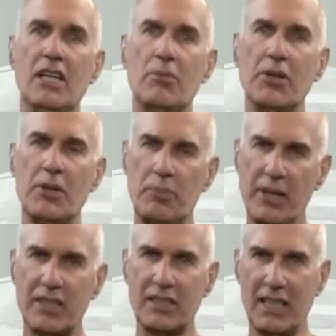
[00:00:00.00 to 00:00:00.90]
But the
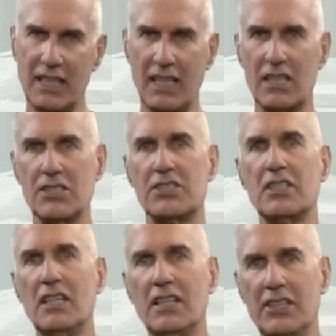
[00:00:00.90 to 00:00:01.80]
big thing is
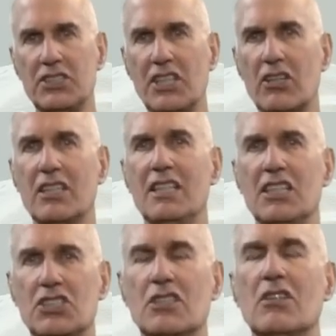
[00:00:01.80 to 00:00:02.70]
this air
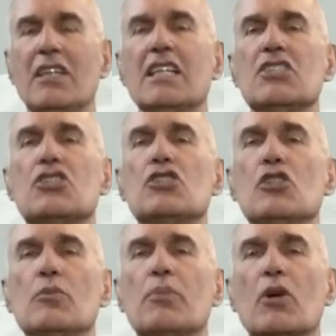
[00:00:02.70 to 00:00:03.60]
conditioner is
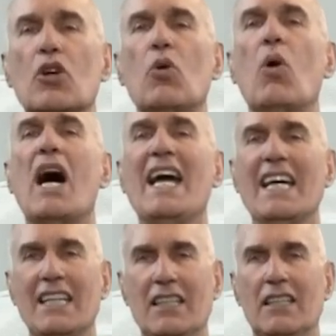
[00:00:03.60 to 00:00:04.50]
super quiet.